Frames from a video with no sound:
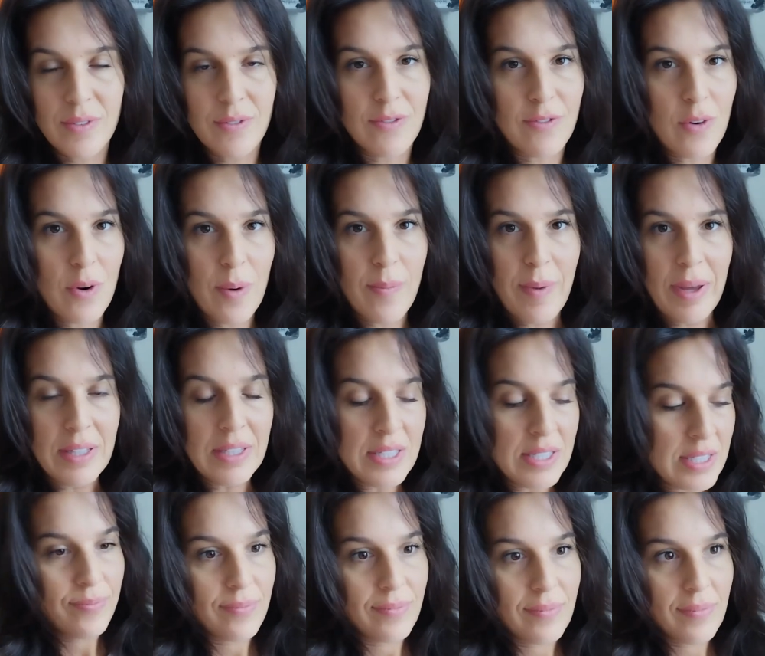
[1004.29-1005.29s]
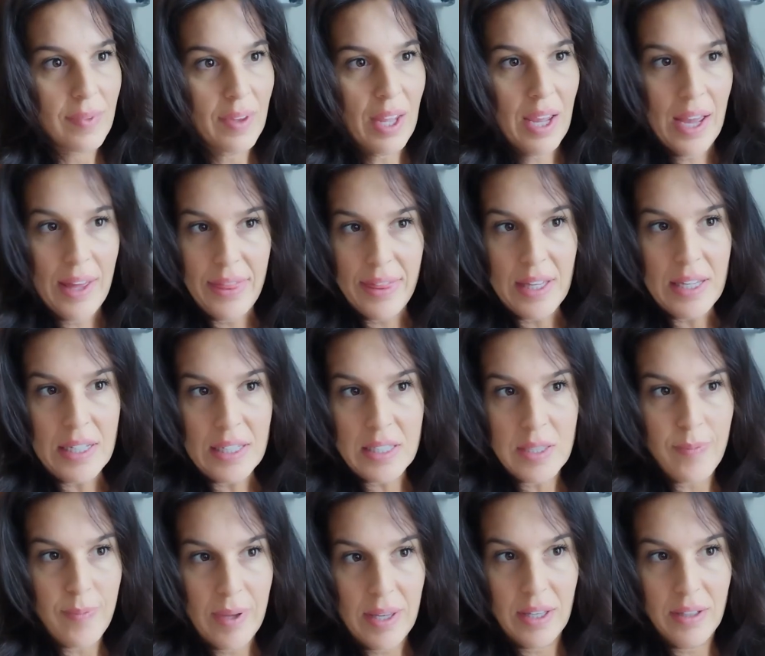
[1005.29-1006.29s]
four months. I think it's
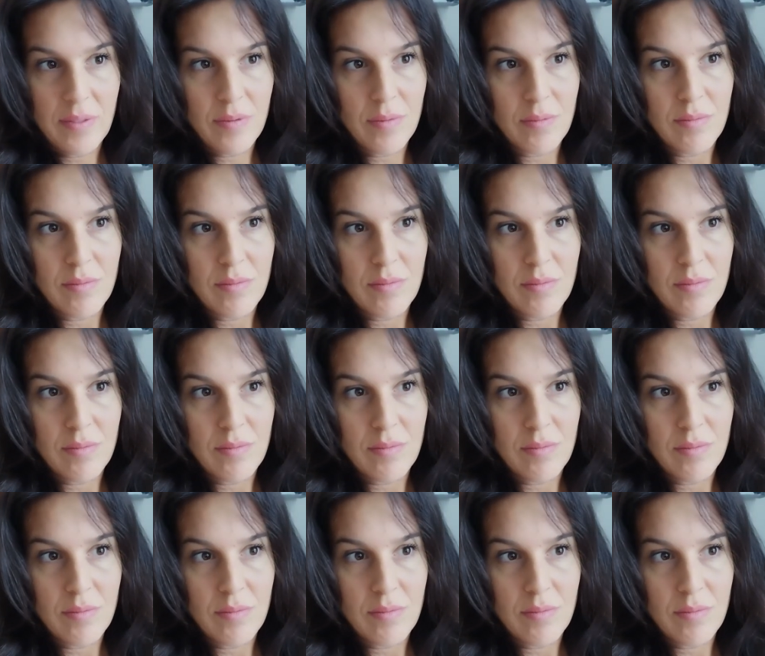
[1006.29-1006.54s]
been